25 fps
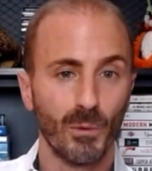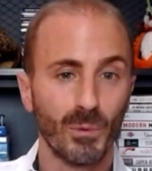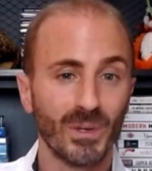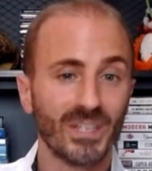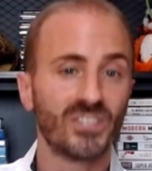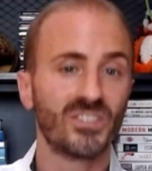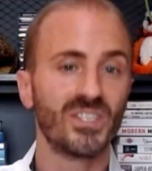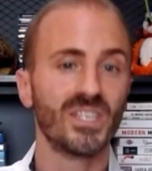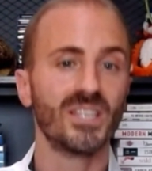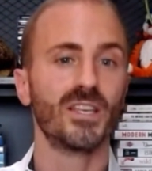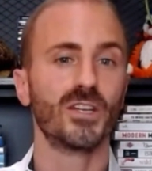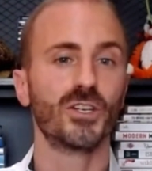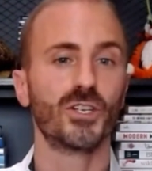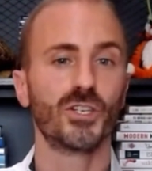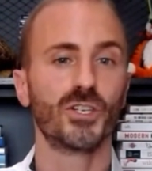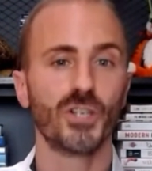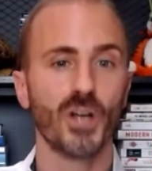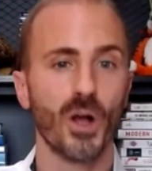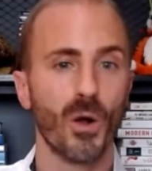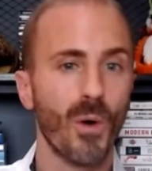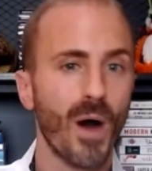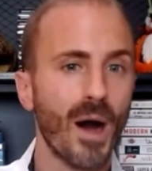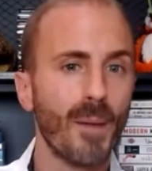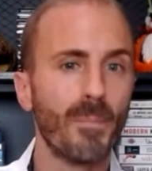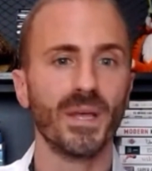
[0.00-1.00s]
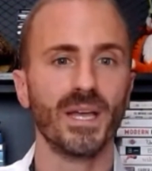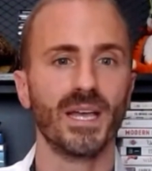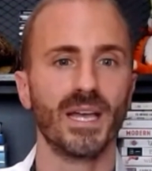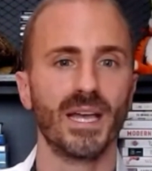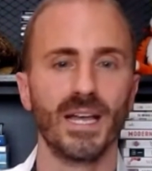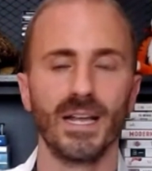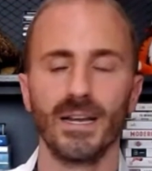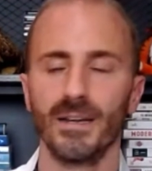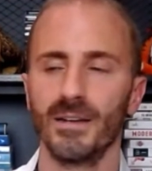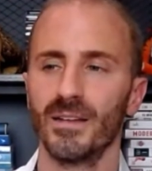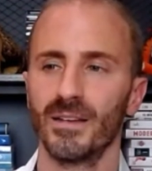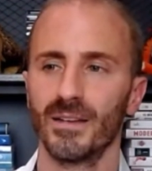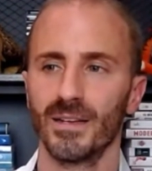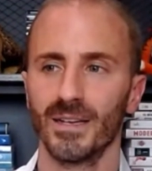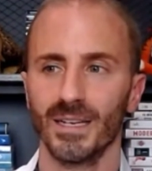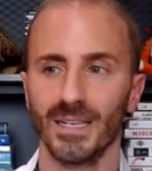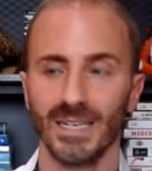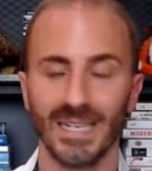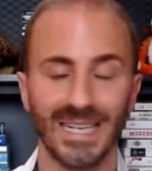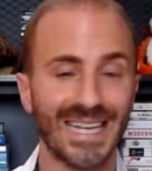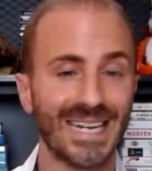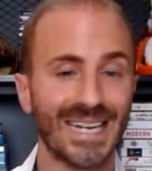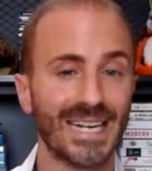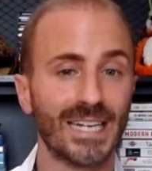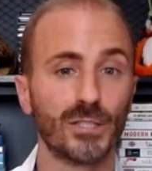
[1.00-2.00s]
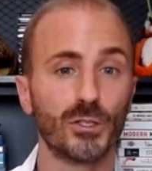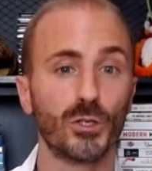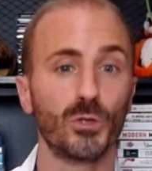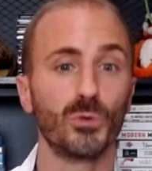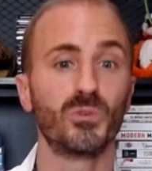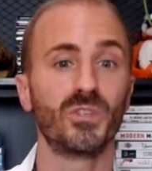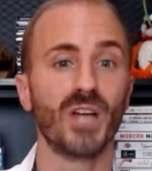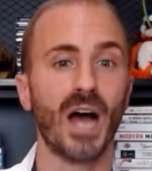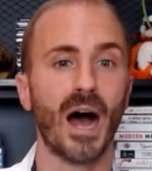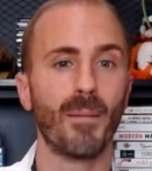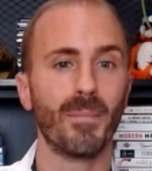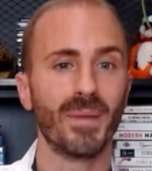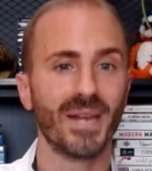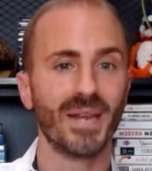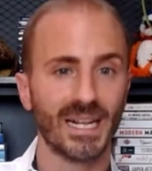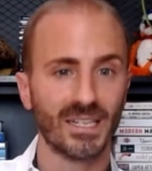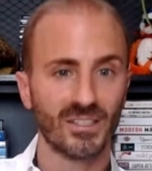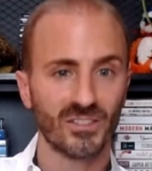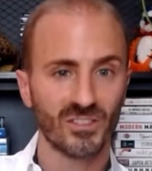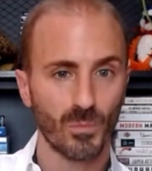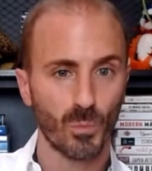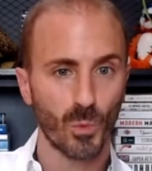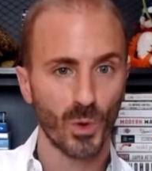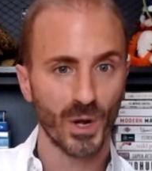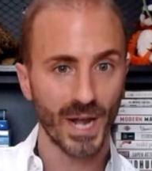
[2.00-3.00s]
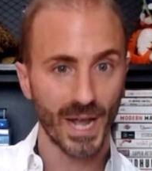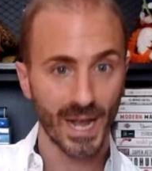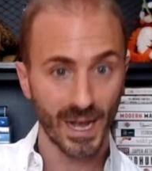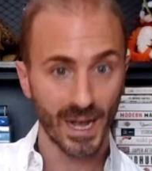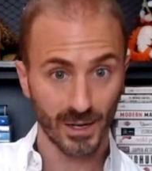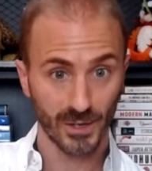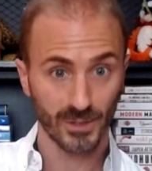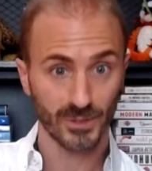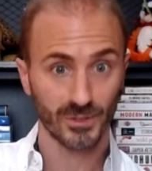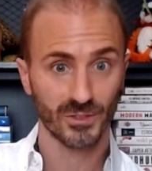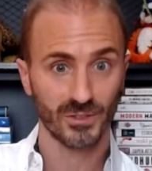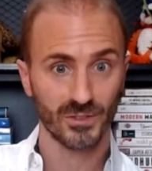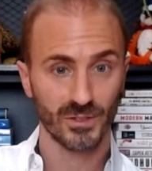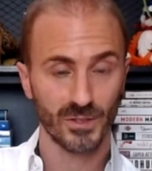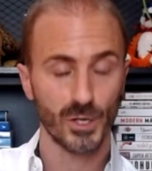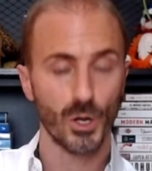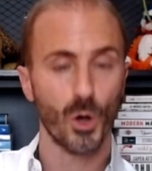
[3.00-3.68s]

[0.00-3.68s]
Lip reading: And we see this show up in needing to dominate someone else.